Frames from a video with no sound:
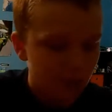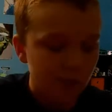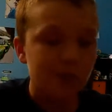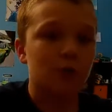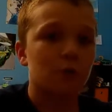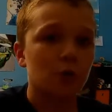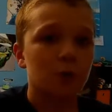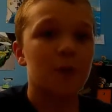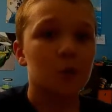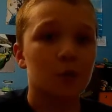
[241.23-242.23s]
There will
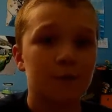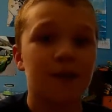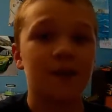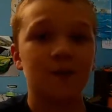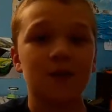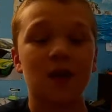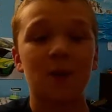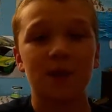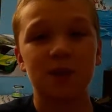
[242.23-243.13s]
be more videos coming